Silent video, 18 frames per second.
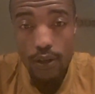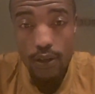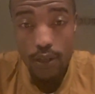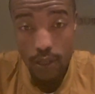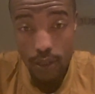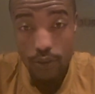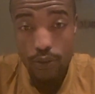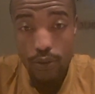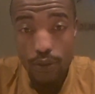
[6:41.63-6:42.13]

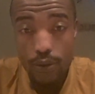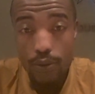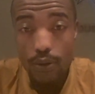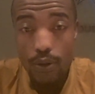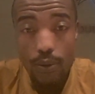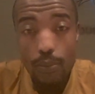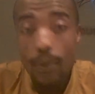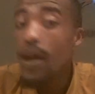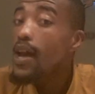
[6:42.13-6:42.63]
East
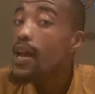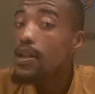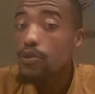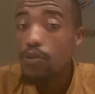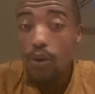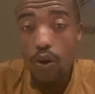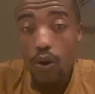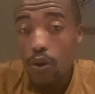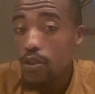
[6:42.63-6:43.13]
Europe
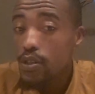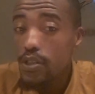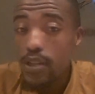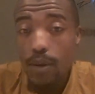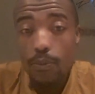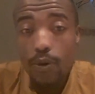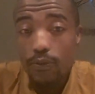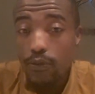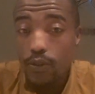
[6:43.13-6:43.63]
at all.
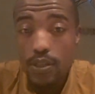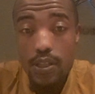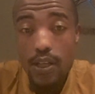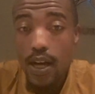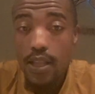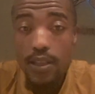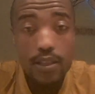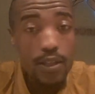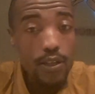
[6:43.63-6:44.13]
Some of these
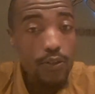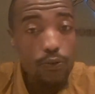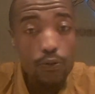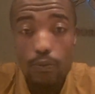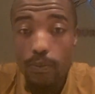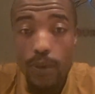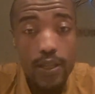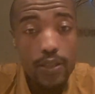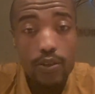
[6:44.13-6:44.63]
countries you
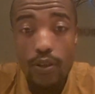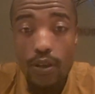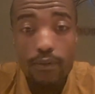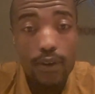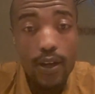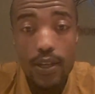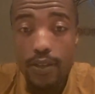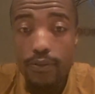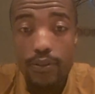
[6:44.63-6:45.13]
might
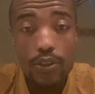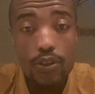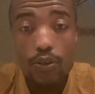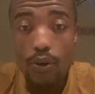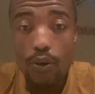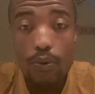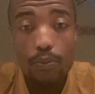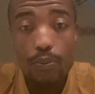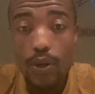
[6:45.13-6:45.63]
never even
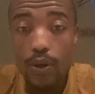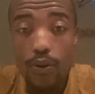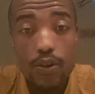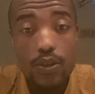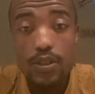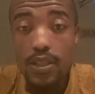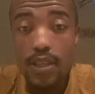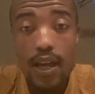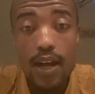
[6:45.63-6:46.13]
know,
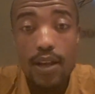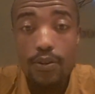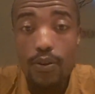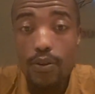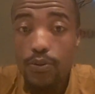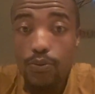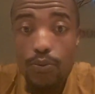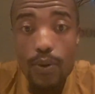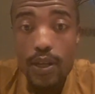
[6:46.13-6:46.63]
because they are
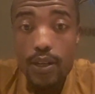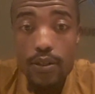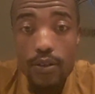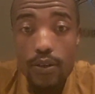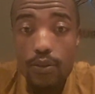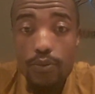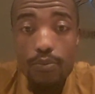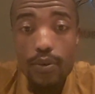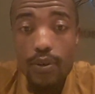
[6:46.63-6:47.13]
not well
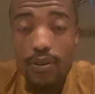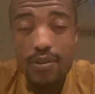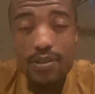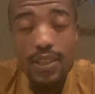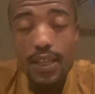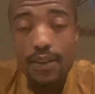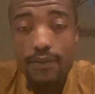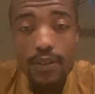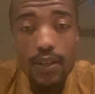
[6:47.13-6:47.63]
known, because
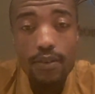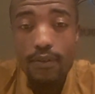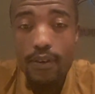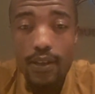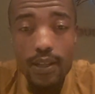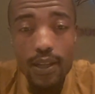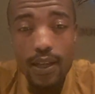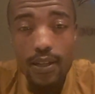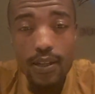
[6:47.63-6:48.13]
they've never
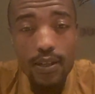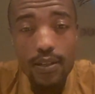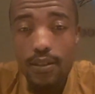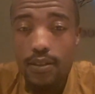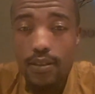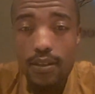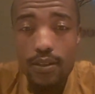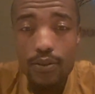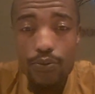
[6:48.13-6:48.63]
done
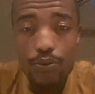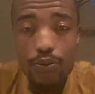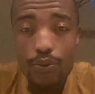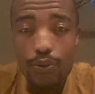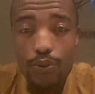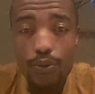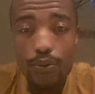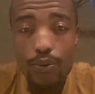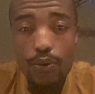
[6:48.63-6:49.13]
anything to
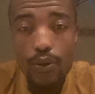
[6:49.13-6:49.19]
you.